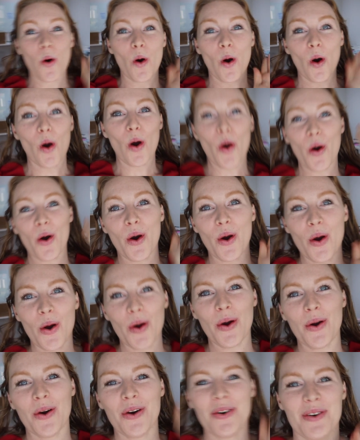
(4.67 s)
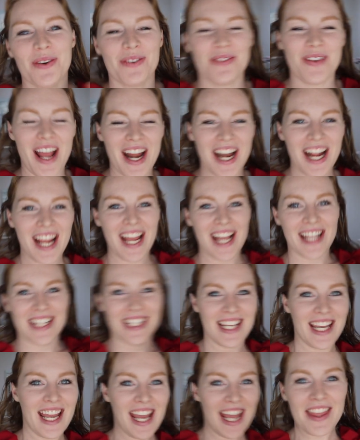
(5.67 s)
Woo! Venny is
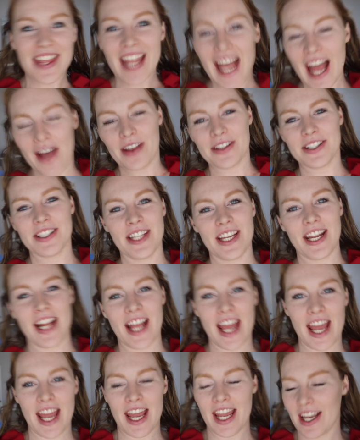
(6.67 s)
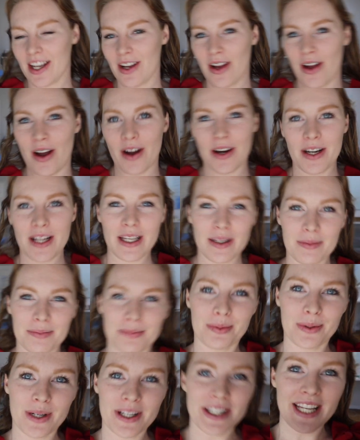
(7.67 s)
in the house today, already
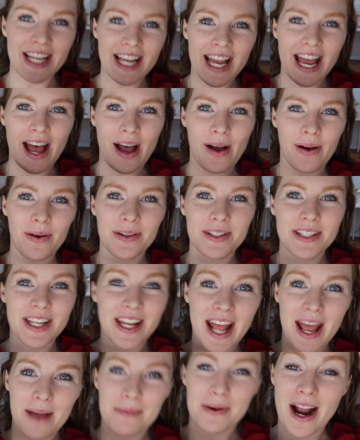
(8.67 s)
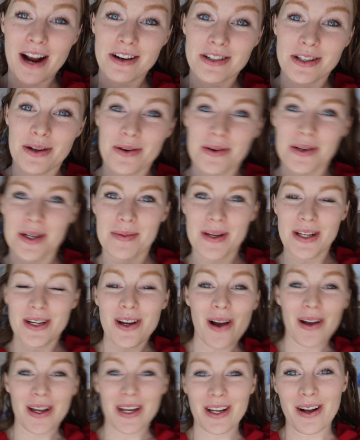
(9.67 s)
printing out. Today, we're actually going to be
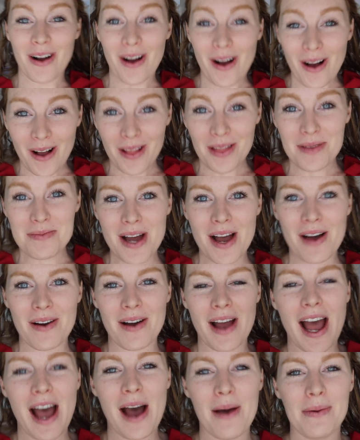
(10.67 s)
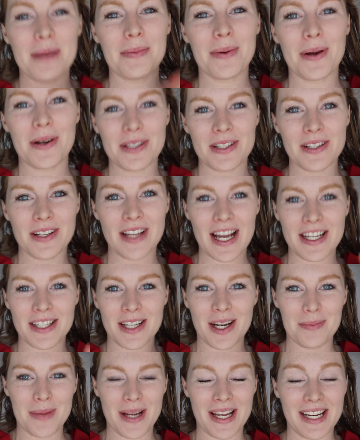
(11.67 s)
talking all about how we personalize
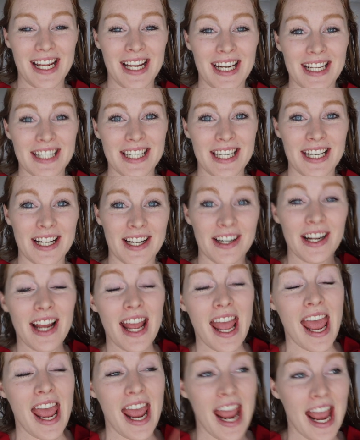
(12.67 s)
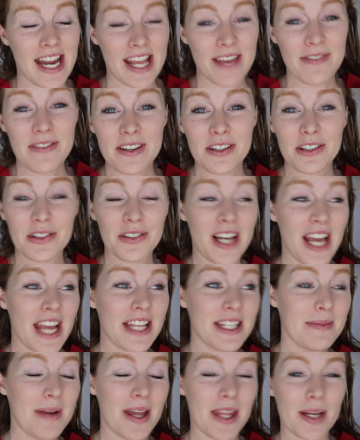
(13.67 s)
our bandanas here and even
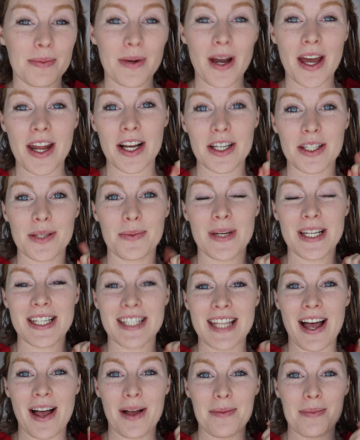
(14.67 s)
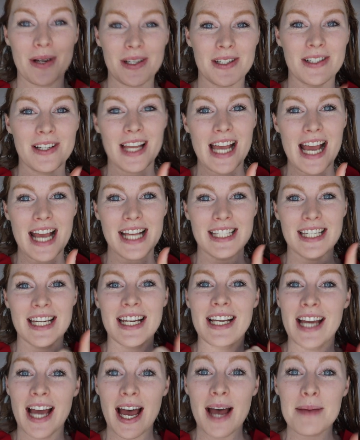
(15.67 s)
create some other products. We sell personalized
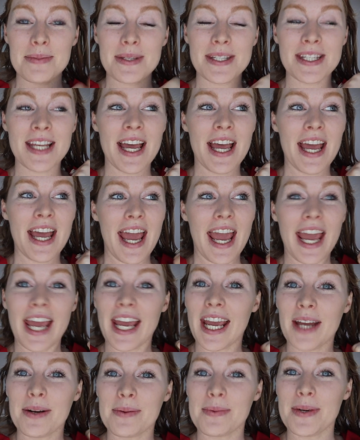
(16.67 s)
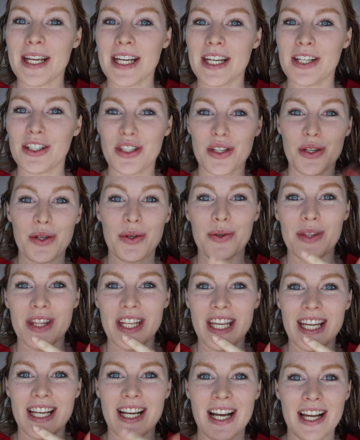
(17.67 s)
cups and we do
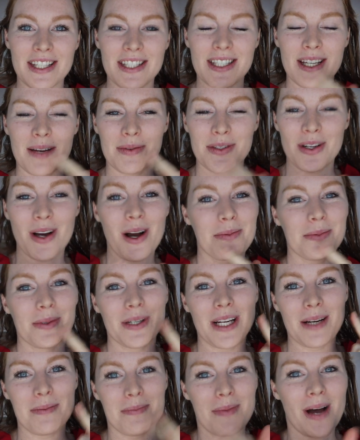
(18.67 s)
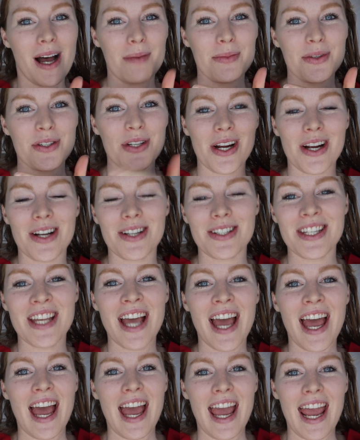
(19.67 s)
the custom dog breed mom shirts.
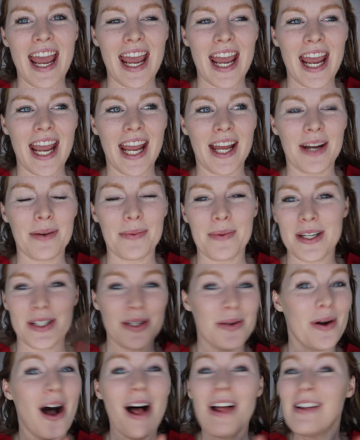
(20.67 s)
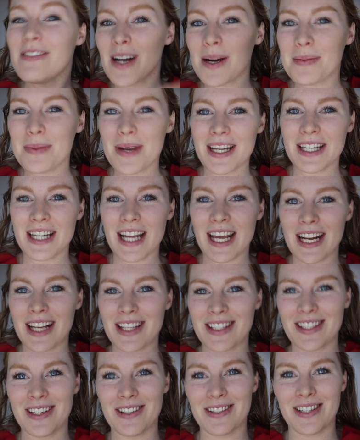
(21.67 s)
And we do all of our
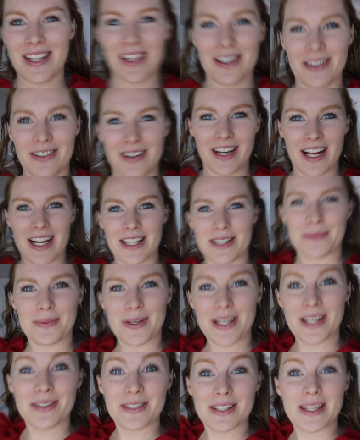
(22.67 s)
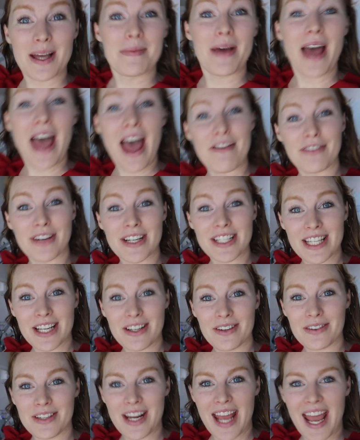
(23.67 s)
bandanas using the Cricuts. We use them every
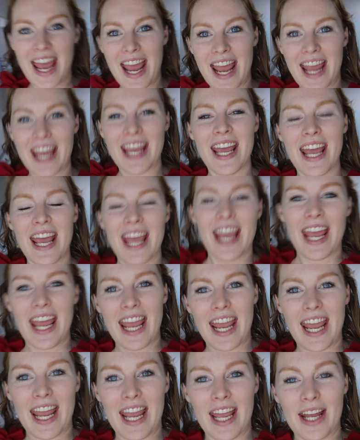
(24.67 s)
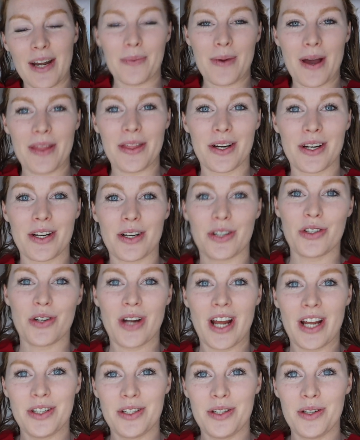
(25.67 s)
single day. And whether you're
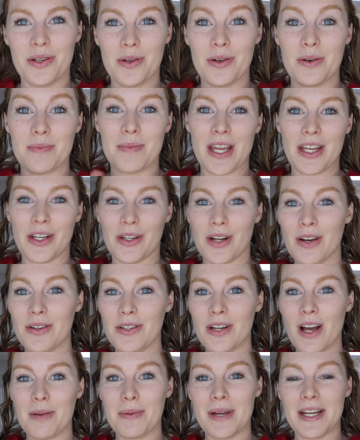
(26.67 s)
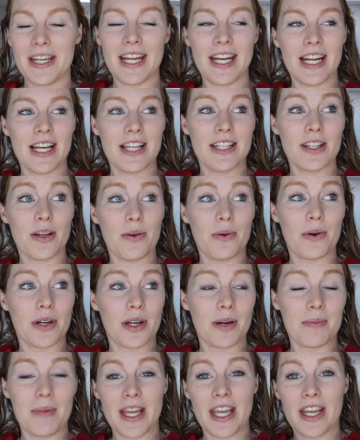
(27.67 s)
trying to make your own dog bandanas,
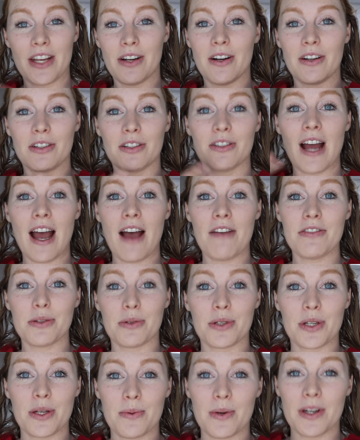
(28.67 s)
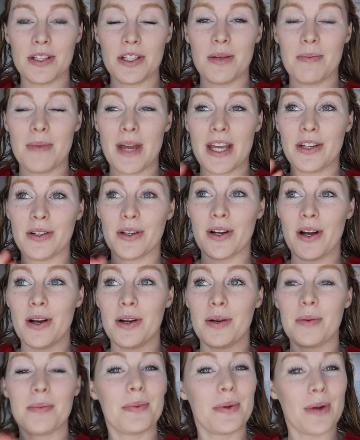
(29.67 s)
or you're making your own crafts, or you want to make your
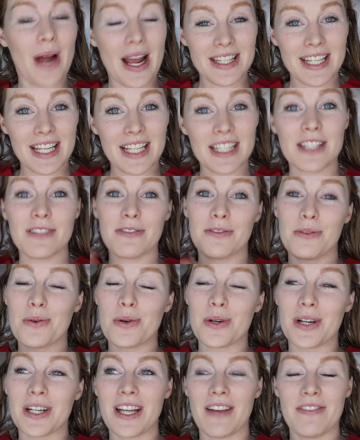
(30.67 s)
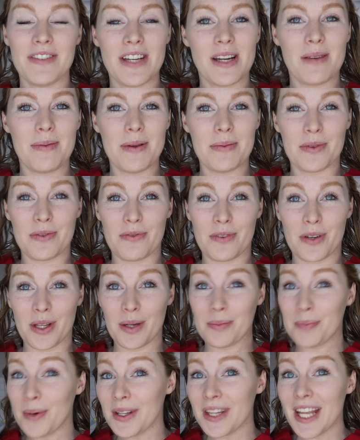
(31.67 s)
own presents for gifting to people for
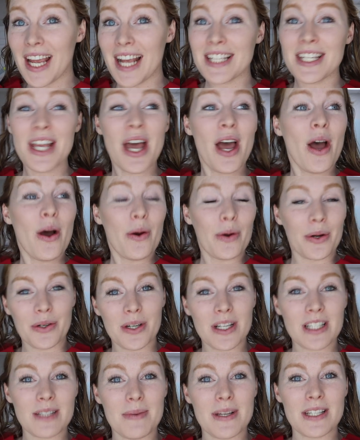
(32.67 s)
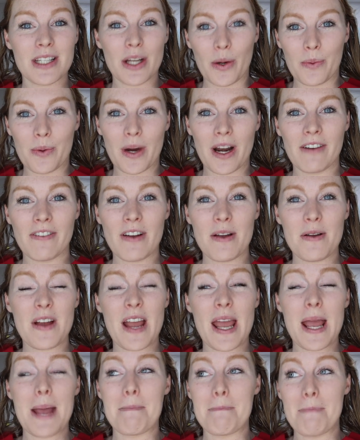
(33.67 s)
their birthdays or Christmas or
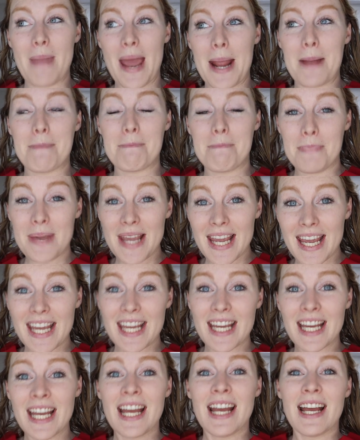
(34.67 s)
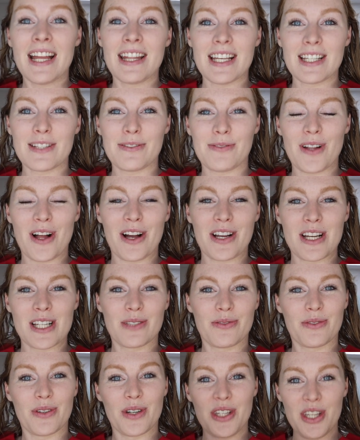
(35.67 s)
whatever it may be, this vlog
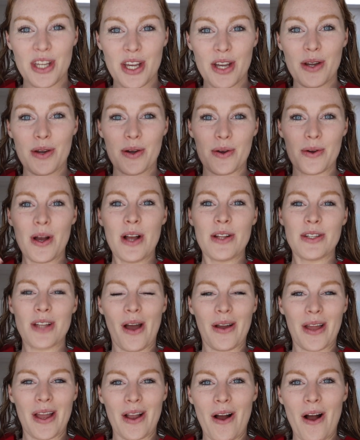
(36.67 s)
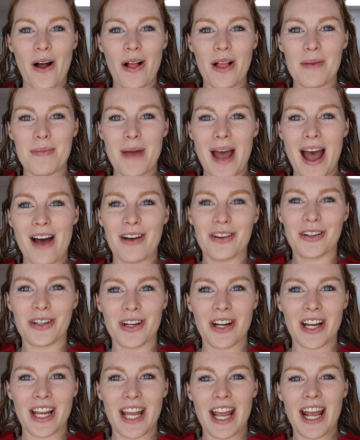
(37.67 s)
is for you, talking all about
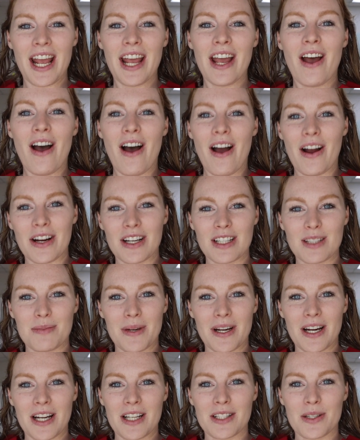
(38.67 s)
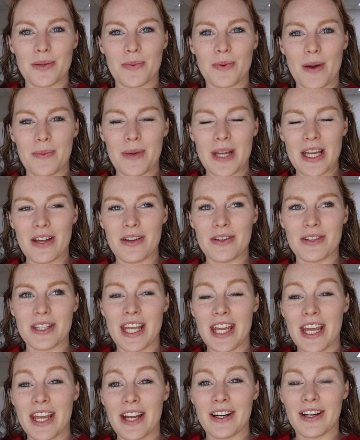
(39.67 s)
Cricut, our experience, what we
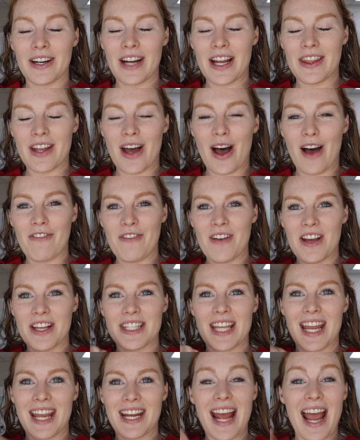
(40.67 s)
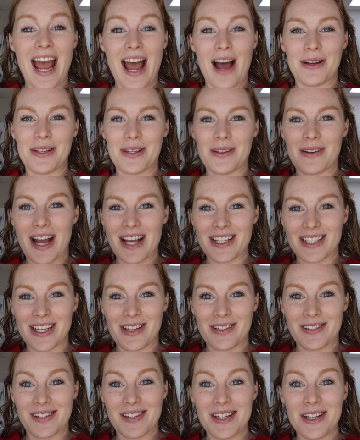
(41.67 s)
use here in the office, and how you guys
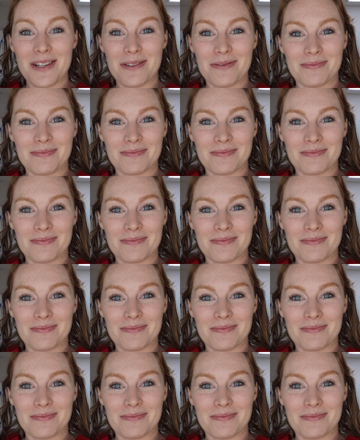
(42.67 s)
can use it too.